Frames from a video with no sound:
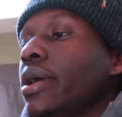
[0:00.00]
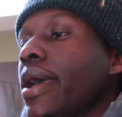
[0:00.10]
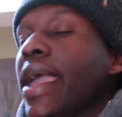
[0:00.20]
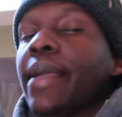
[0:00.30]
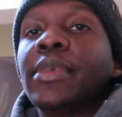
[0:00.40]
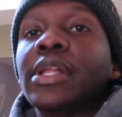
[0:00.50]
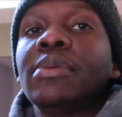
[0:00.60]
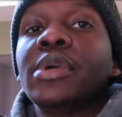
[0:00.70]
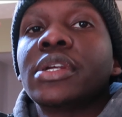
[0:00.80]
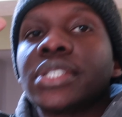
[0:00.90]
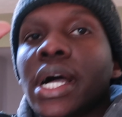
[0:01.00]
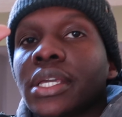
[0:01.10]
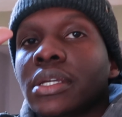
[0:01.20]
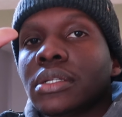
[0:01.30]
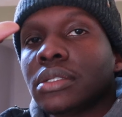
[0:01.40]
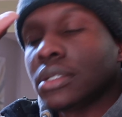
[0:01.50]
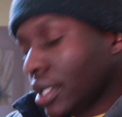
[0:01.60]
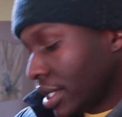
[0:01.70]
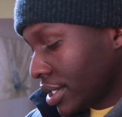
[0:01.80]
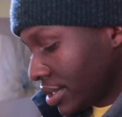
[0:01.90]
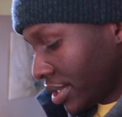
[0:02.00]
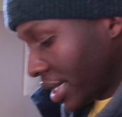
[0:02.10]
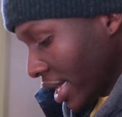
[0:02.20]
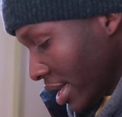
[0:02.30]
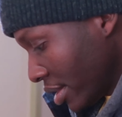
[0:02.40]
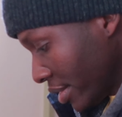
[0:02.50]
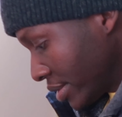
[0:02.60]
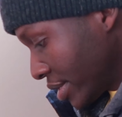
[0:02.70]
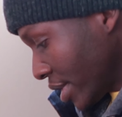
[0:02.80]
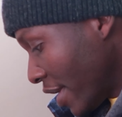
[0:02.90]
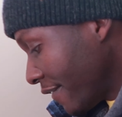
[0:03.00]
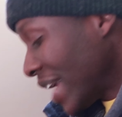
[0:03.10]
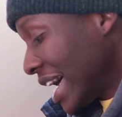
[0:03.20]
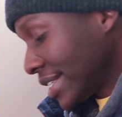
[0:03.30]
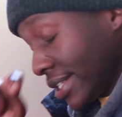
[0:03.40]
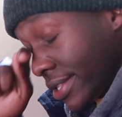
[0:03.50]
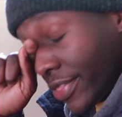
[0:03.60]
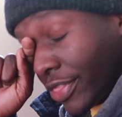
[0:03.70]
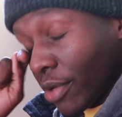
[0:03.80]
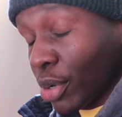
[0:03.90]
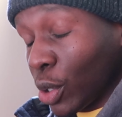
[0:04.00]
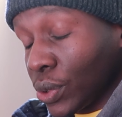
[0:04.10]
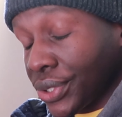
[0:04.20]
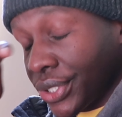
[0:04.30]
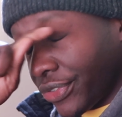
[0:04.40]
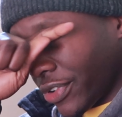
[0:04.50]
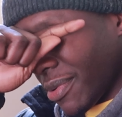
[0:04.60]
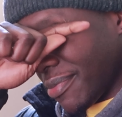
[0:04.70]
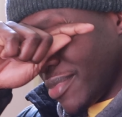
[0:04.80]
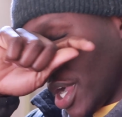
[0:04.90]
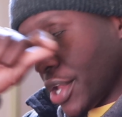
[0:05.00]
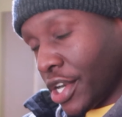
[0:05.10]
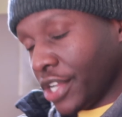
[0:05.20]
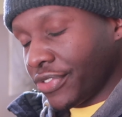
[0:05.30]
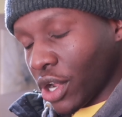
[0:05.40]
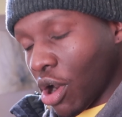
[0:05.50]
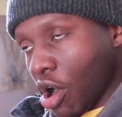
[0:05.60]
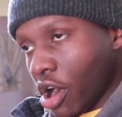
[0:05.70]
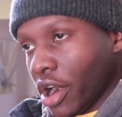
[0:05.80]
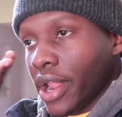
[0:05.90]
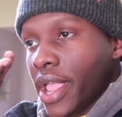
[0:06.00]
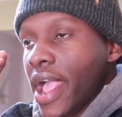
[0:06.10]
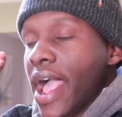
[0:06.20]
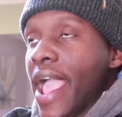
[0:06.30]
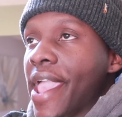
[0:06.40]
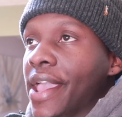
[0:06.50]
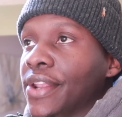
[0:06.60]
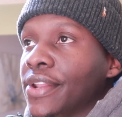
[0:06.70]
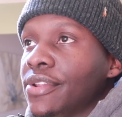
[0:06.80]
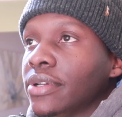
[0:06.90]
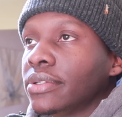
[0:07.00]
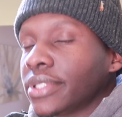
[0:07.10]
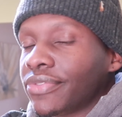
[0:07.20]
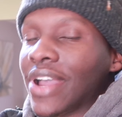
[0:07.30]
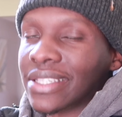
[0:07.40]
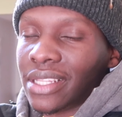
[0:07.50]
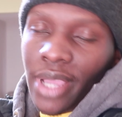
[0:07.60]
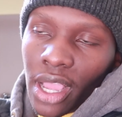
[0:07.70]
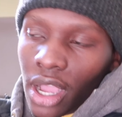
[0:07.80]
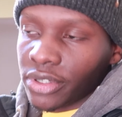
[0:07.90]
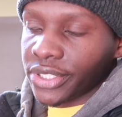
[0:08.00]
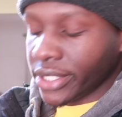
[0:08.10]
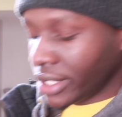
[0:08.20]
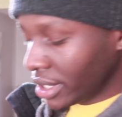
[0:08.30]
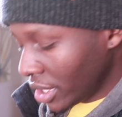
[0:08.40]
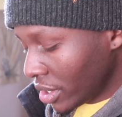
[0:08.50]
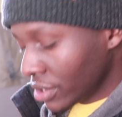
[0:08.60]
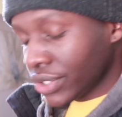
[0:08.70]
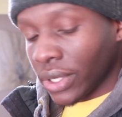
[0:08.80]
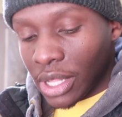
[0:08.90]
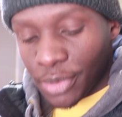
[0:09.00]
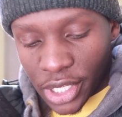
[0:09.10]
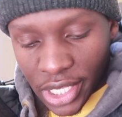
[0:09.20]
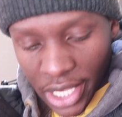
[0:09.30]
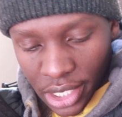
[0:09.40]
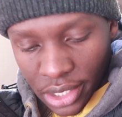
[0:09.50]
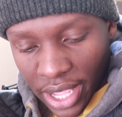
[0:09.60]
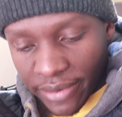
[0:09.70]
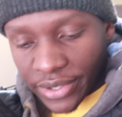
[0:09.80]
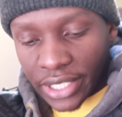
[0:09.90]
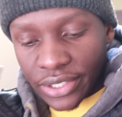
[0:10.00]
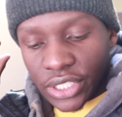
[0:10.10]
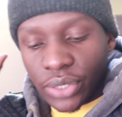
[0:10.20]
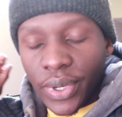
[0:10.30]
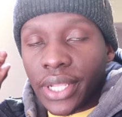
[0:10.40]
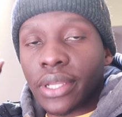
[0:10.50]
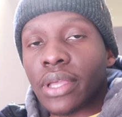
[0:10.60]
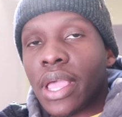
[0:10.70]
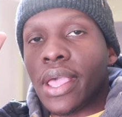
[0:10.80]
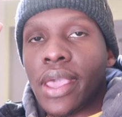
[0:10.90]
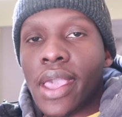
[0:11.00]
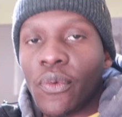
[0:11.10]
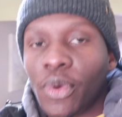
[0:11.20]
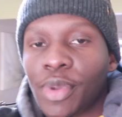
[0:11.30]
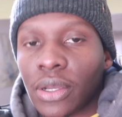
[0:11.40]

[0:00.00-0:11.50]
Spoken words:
8mm socket to unfasten the bolts from underneath the car and to fasten it back, obviously. So let me get everything situated and we'll be